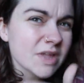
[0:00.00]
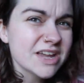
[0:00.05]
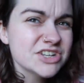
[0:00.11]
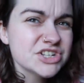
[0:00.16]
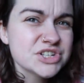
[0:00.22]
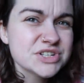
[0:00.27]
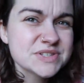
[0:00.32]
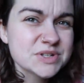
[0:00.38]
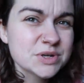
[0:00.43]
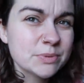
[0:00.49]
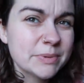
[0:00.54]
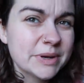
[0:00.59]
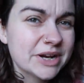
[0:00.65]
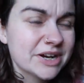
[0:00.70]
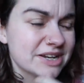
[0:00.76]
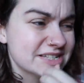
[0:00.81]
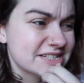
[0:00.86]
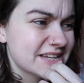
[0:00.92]
and she's still
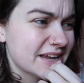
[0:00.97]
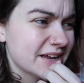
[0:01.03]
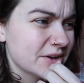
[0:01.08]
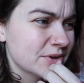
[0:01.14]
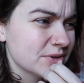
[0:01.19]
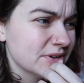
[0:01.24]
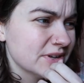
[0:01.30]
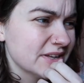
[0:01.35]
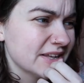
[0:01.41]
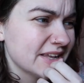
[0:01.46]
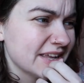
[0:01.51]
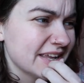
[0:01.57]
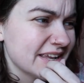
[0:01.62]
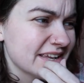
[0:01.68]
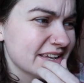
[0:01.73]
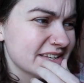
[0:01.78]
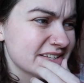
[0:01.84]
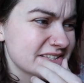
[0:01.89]
bearing down,
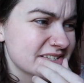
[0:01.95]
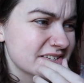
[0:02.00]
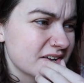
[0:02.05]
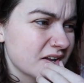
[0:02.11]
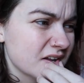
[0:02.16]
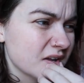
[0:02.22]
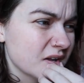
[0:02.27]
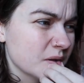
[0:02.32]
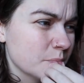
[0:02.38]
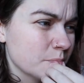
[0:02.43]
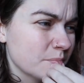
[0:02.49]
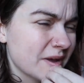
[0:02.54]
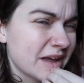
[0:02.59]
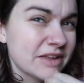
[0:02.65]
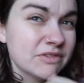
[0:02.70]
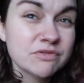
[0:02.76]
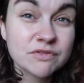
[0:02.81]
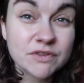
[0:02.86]
and
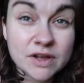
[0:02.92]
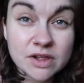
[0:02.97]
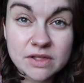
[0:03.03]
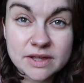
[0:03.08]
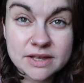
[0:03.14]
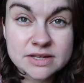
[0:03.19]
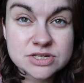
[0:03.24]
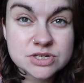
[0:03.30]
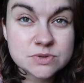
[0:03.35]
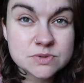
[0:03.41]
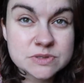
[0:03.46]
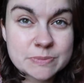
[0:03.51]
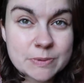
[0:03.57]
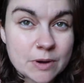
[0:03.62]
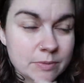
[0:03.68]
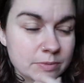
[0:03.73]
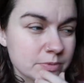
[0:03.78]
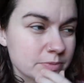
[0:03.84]
I felt like she was
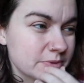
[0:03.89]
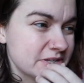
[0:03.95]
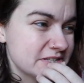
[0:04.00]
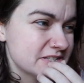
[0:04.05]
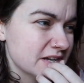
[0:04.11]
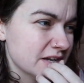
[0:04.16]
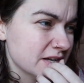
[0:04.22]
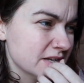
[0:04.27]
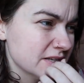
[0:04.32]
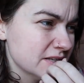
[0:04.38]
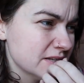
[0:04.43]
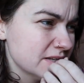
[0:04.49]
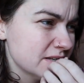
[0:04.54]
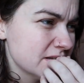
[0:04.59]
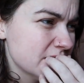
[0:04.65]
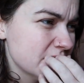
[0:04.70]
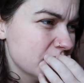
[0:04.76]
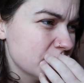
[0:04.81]
probably done
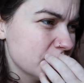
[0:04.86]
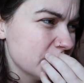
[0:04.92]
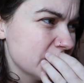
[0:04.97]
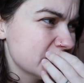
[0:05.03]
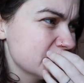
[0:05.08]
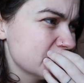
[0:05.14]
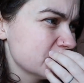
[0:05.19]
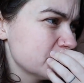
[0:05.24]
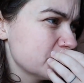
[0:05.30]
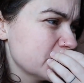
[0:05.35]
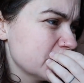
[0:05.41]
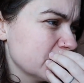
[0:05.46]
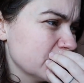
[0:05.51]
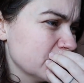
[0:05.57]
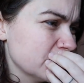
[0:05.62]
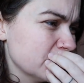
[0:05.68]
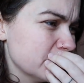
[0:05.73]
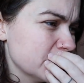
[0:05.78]
because there's been
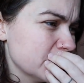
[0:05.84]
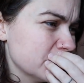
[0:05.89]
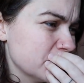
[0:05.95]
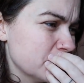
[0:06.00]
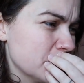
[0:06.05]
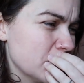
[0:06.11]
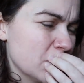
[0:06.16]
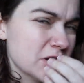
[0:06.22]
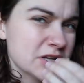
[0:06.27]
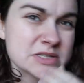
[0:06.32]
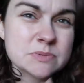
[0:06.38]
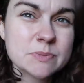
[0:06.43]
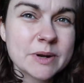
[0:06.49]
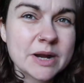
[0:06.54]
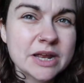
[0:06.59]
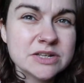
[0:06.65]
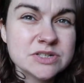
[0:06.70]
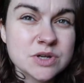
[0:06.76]
a little bit of a pause,
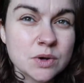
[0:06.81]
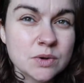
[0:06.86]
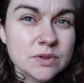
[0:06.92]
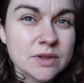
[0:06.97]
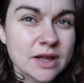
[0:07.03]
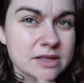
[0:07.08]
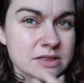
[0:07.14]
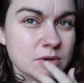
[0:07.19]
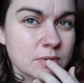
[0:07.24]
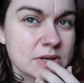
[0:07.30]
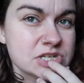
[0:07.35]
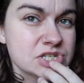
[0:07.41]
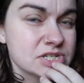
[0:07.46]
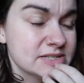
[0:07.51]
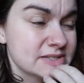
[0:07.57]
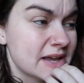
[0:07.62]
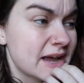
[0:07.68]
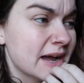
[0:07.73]
but I don't like the way
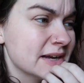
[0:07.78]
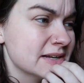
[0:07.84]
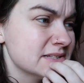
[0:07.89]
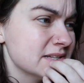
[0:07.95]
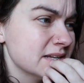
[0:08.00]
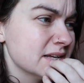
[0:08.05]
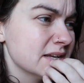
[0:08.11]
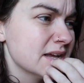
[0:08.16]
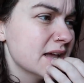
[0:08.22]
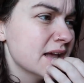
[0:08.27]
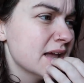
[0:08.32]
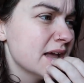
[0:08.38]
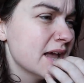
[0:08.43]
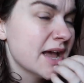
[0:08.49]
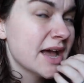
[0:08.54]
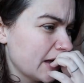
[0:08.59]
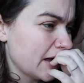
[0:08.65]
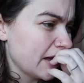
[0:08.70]
she's acting.
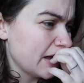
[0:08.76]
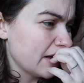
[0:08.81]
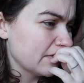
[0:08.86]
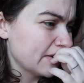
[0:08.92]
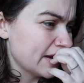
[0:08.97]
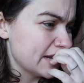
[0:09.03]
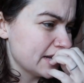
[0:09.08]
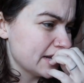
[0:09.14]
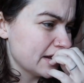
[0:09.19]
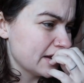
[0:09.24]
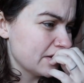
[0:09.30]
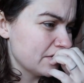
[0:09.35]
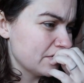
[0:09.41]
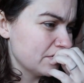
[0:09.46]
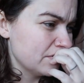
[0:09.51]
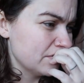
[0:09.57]
Right now,